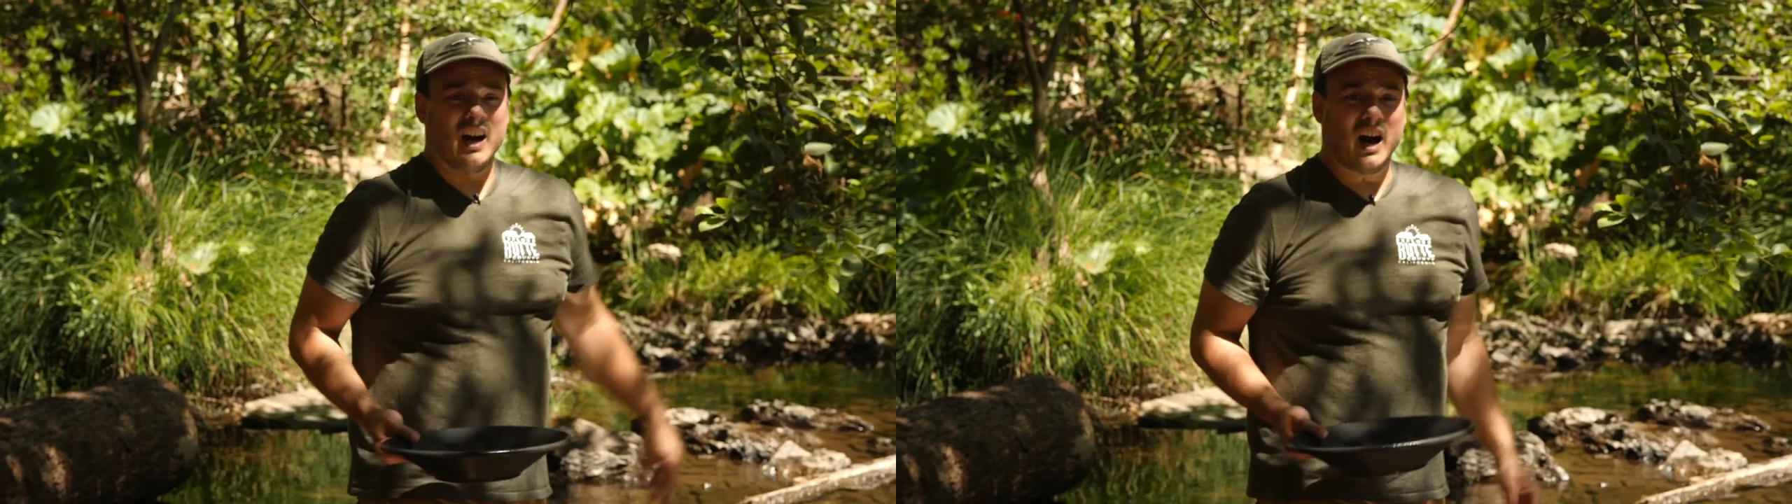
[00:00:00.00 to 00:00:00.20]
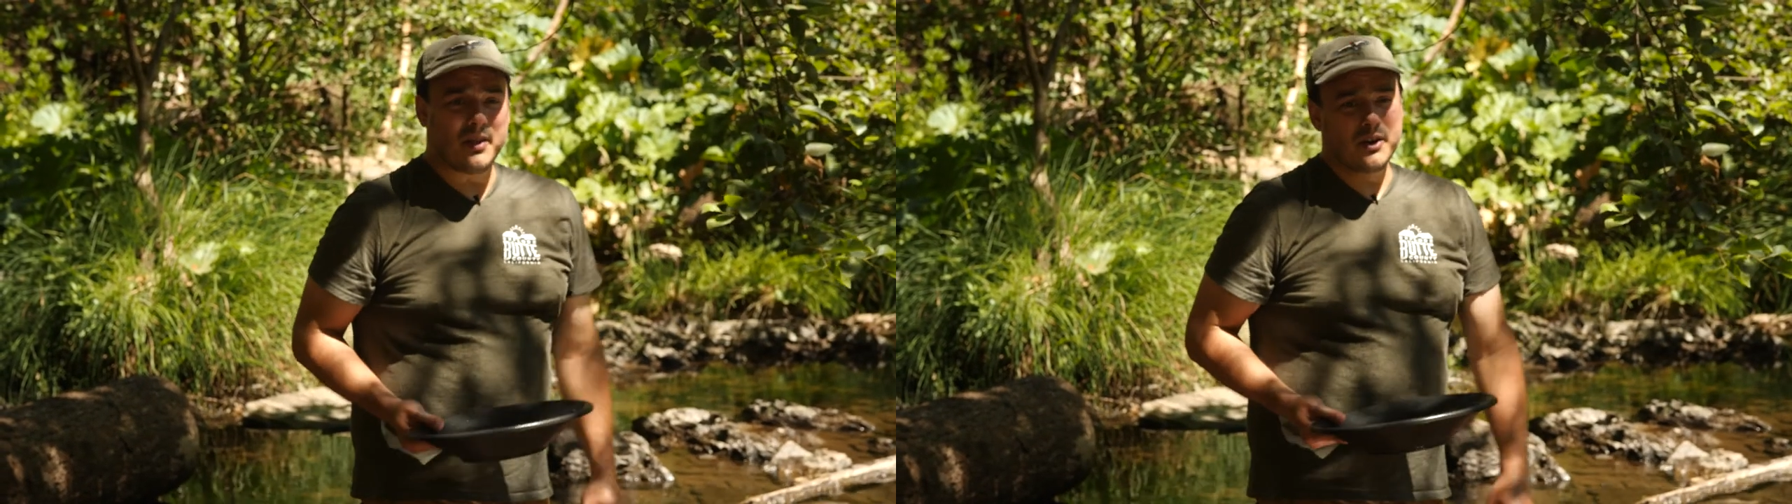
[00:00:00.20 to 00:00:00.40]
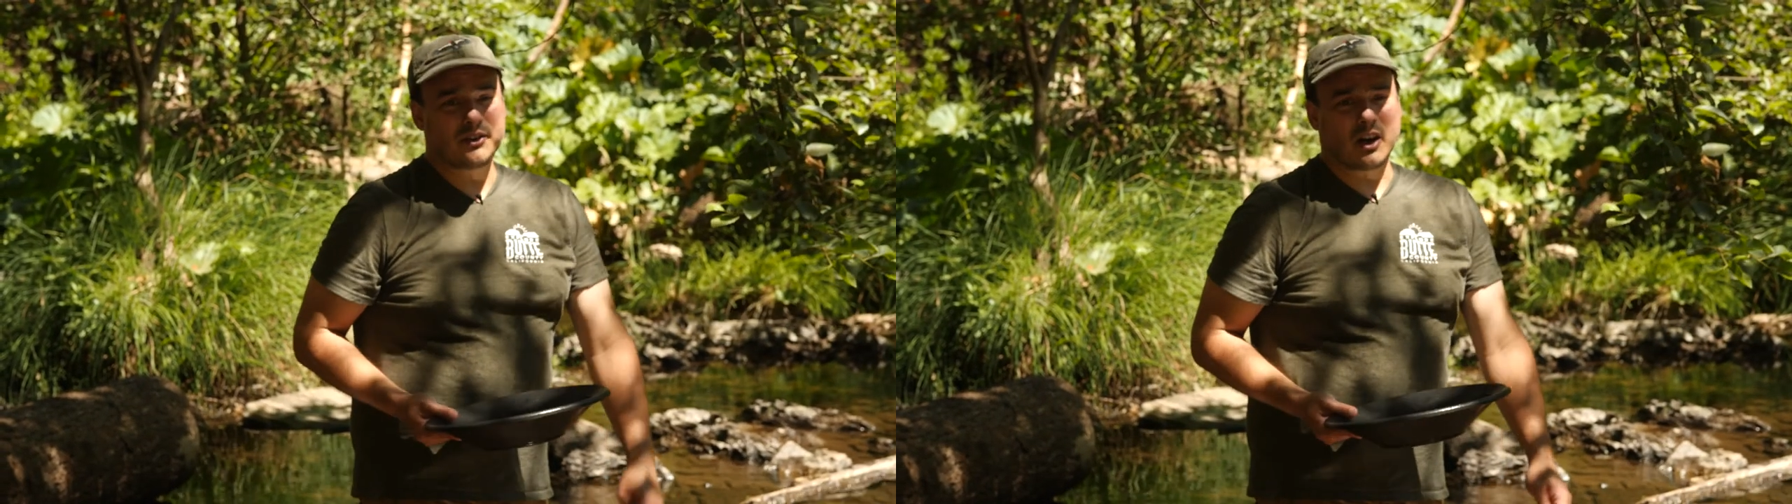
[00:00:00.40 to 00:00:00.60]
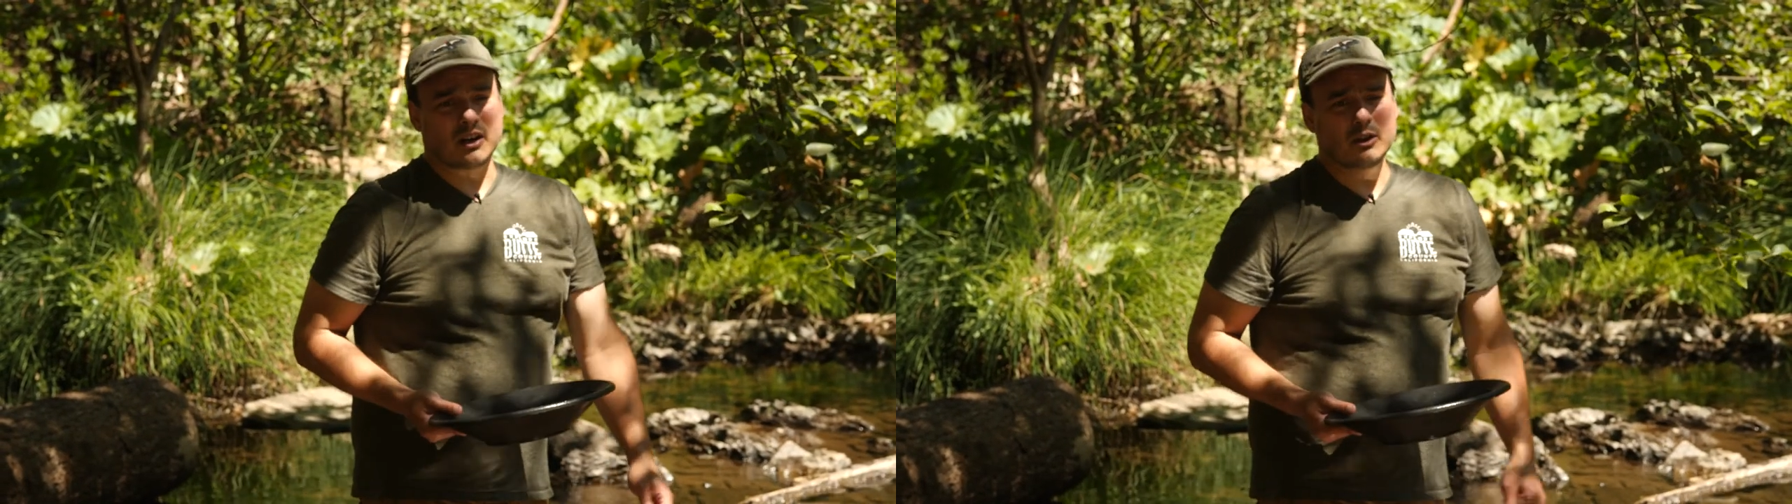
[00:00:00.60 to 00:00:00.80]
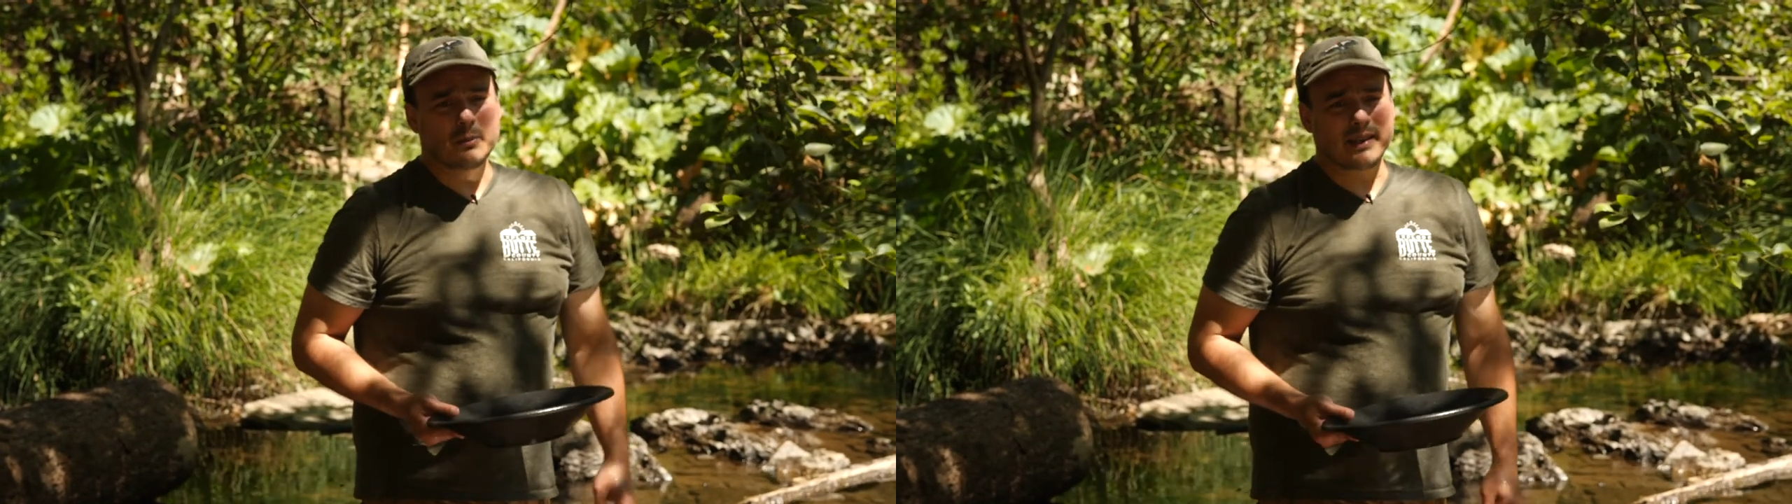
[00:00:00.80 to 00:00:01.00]
Others are
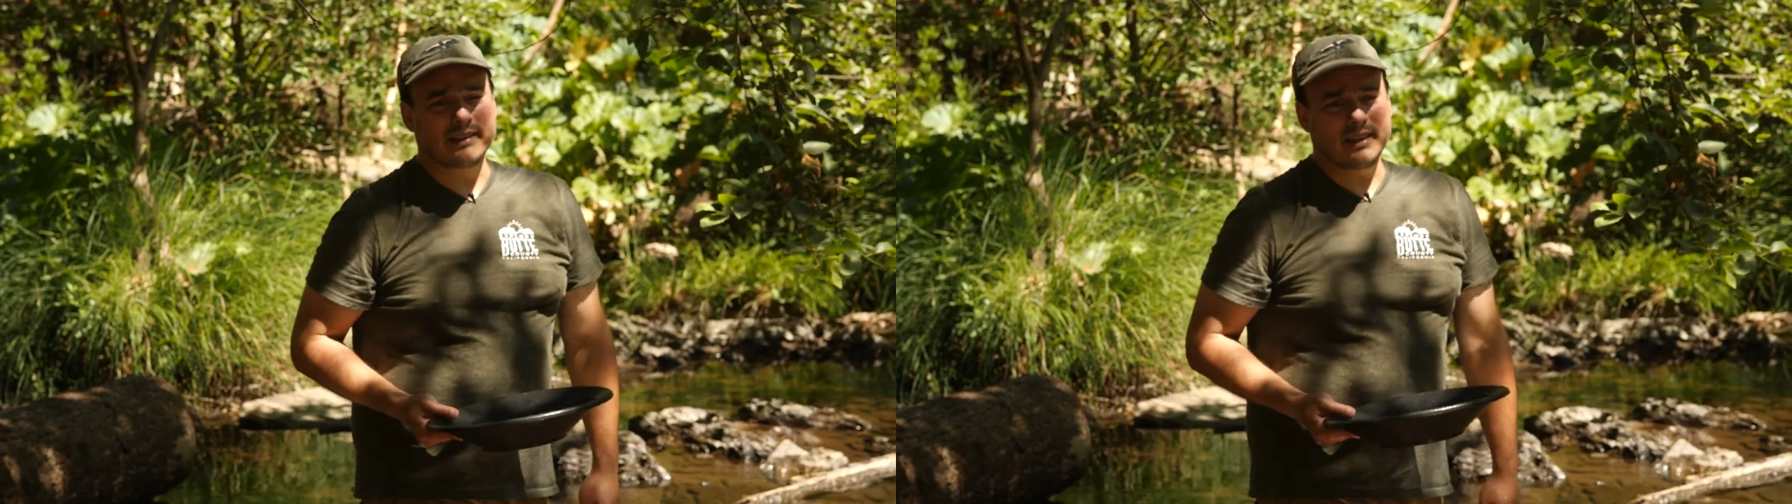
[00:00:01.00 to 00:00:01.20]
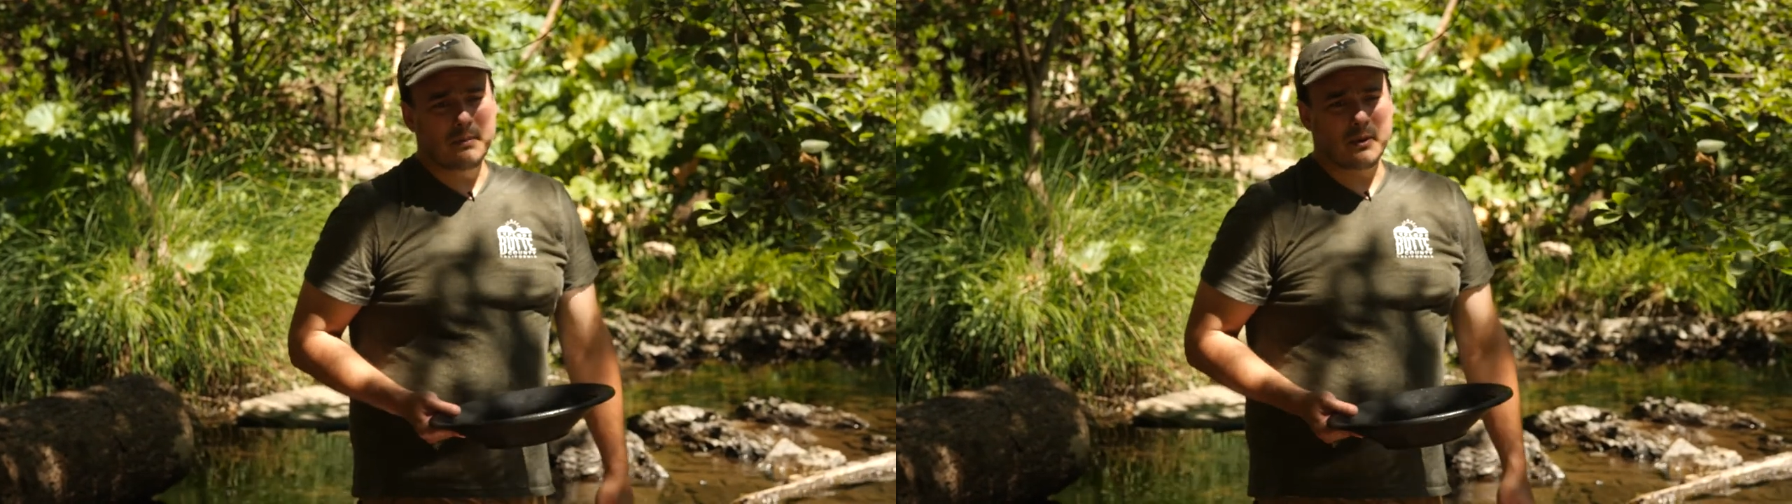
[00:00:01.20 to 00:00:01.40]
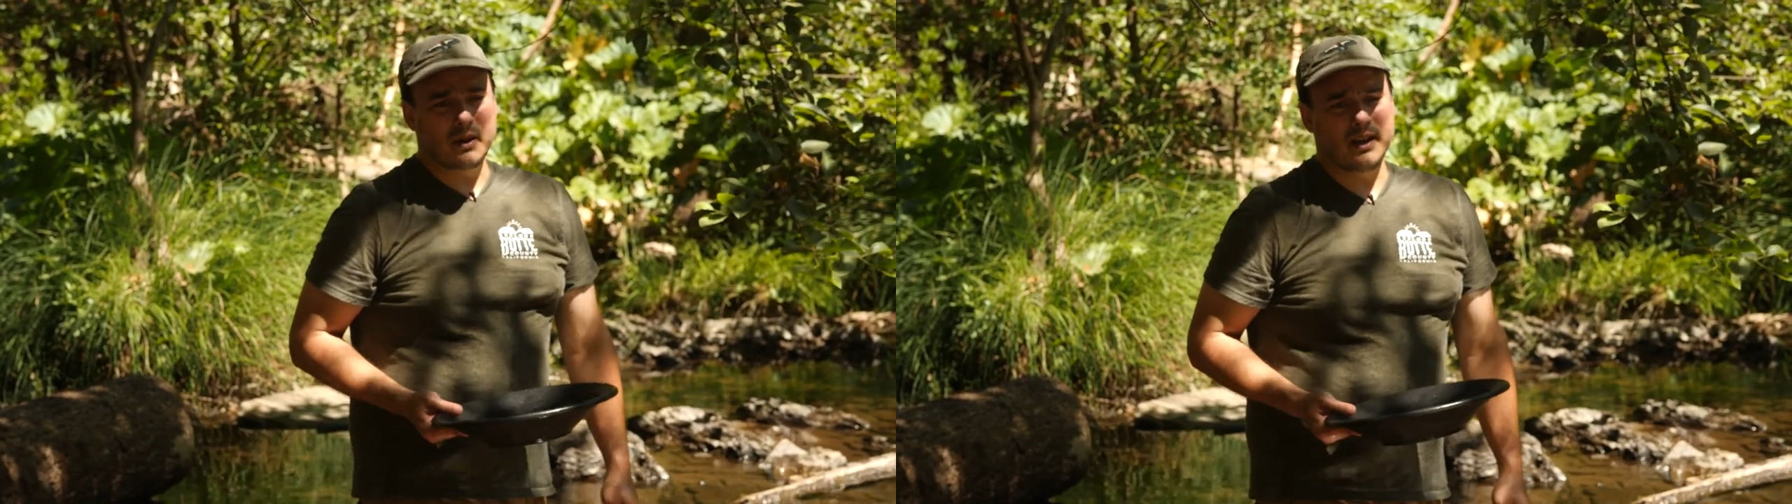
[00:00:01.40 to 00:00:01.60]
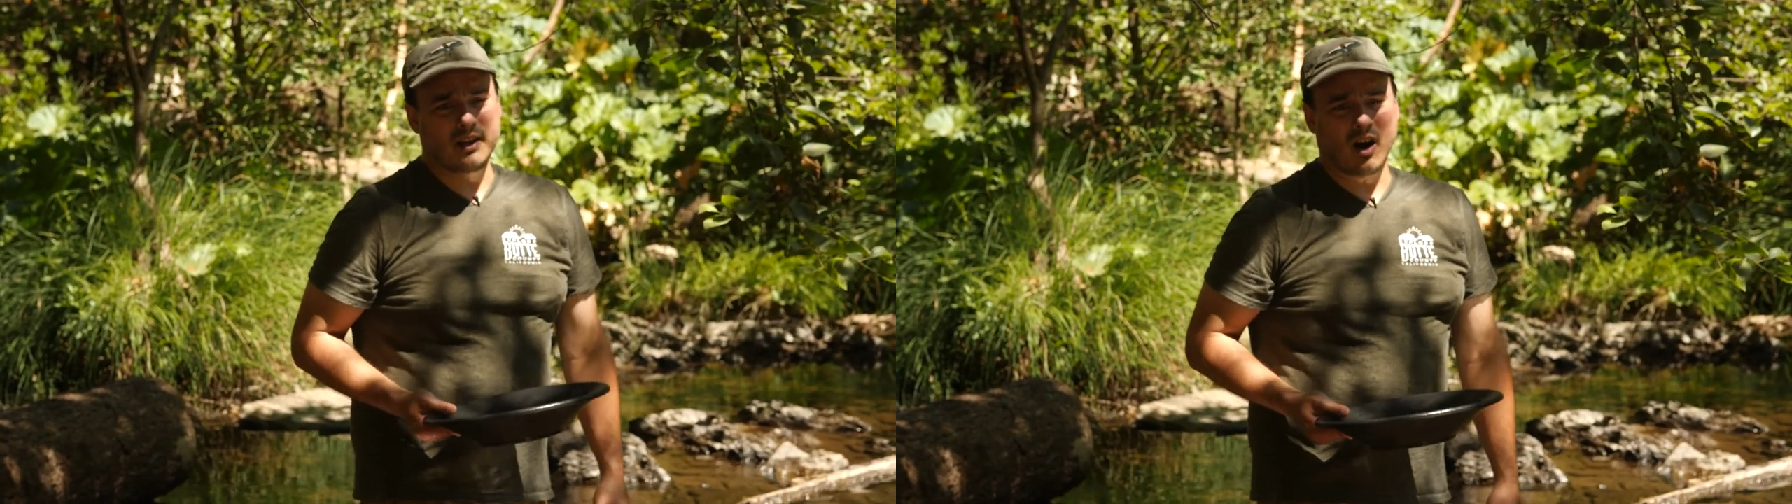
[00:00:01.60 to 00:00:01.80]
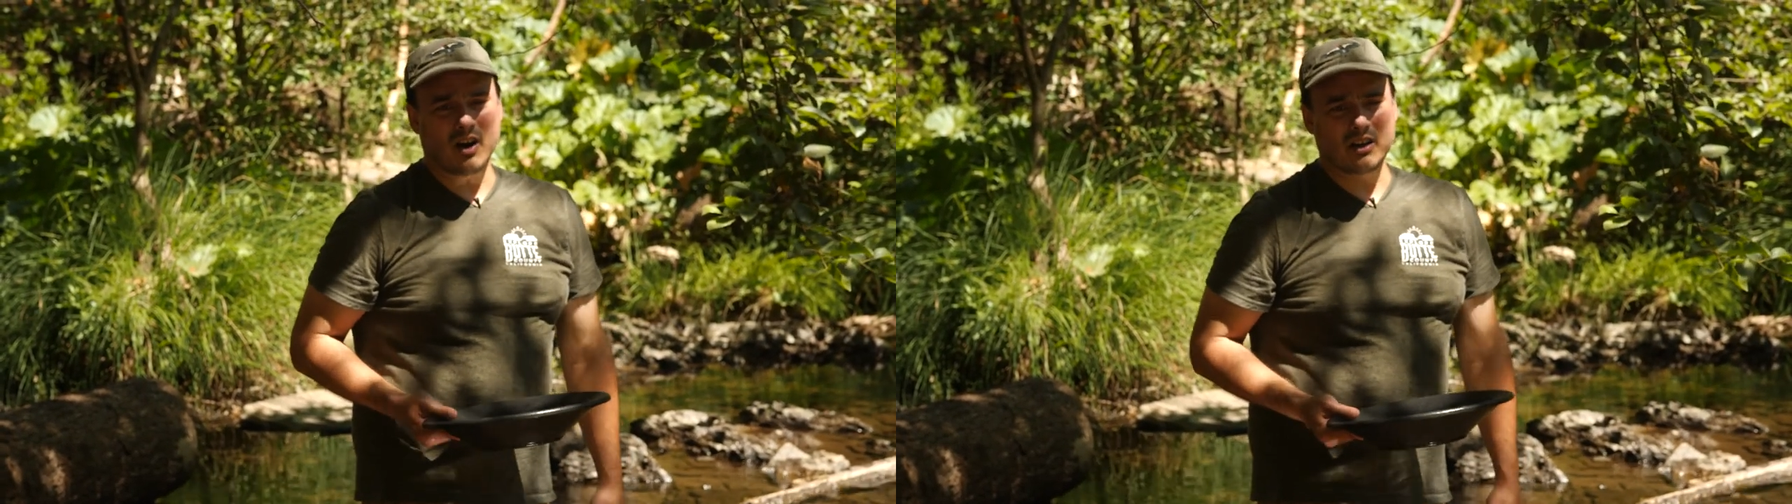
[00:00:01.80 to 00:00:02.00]
a little bit steeper
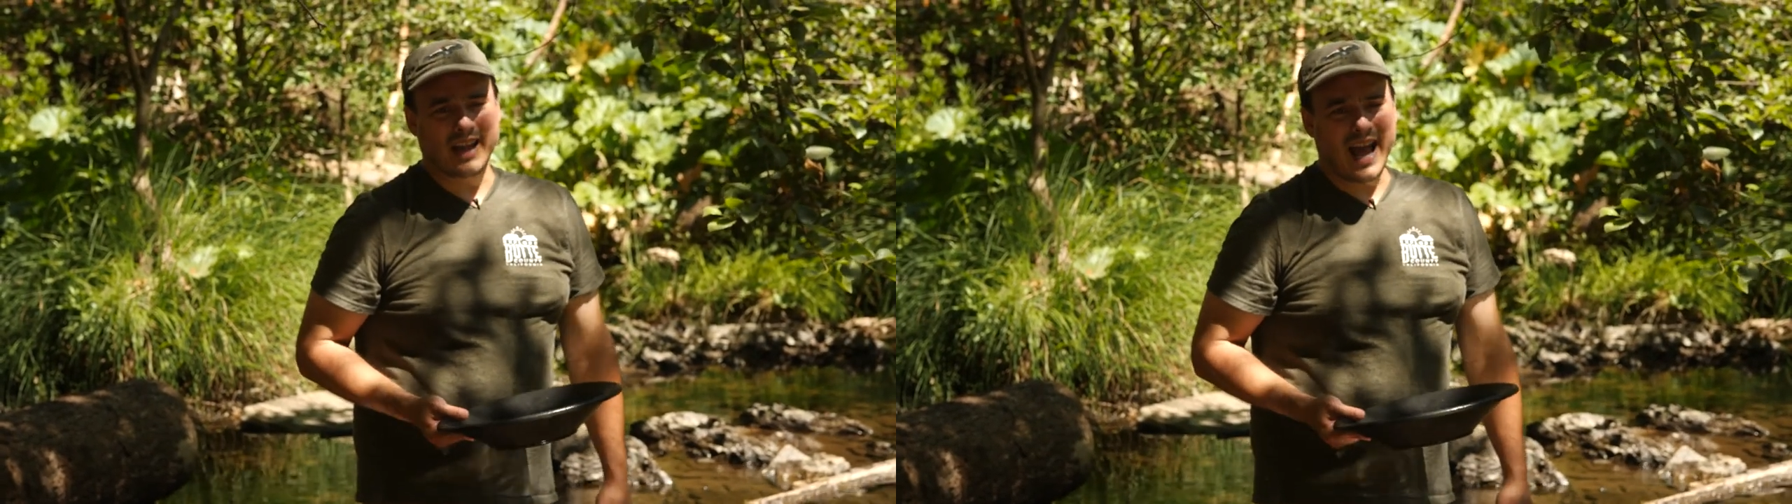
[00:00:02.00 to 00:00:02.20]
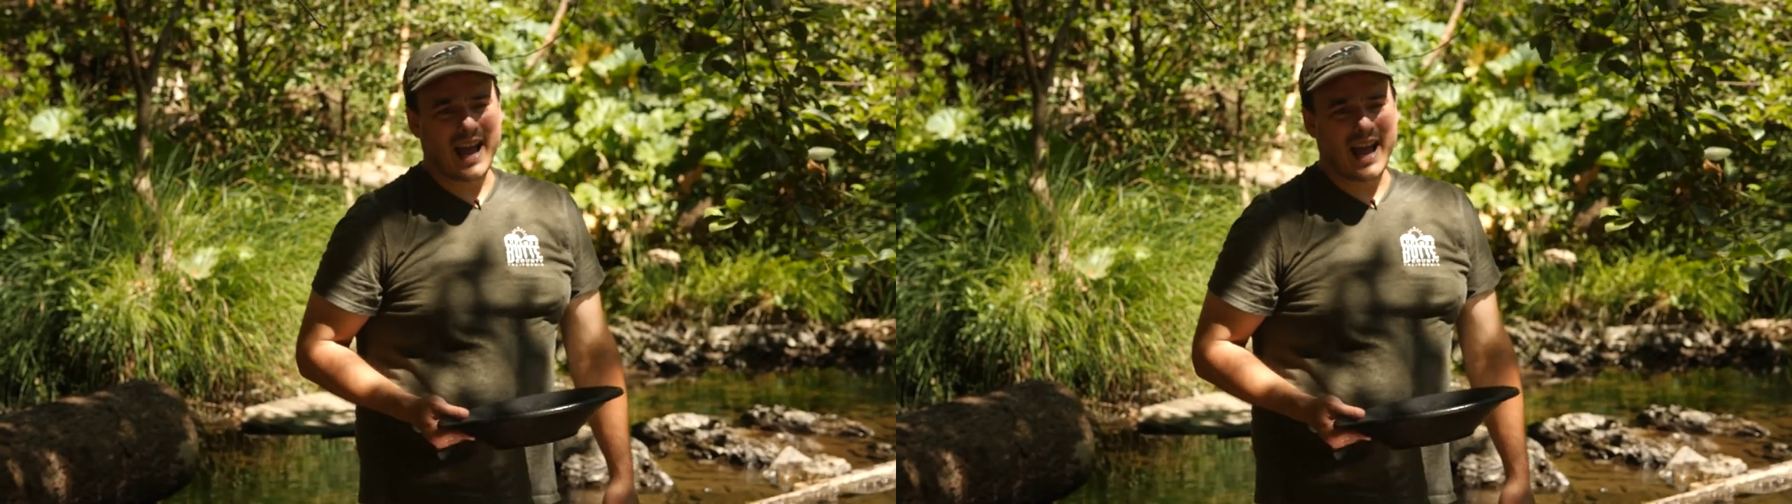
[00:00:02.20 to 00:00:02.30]
and harder to